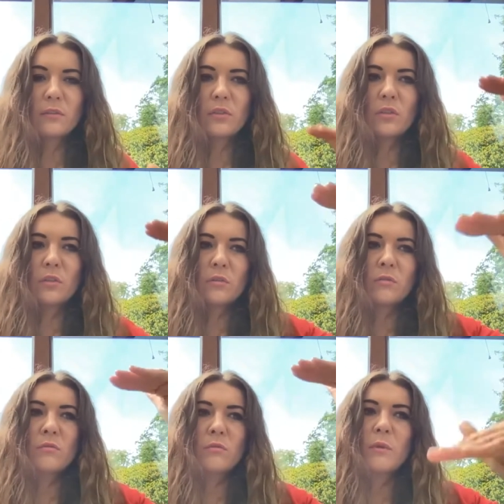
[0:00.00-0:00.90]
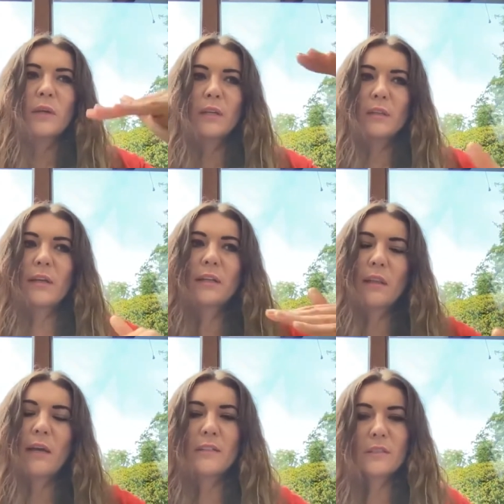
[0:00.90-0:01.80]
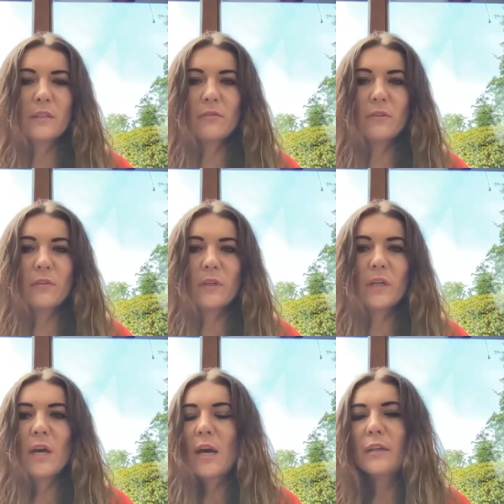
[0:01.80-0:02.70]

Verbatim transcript: see too many like lines and everything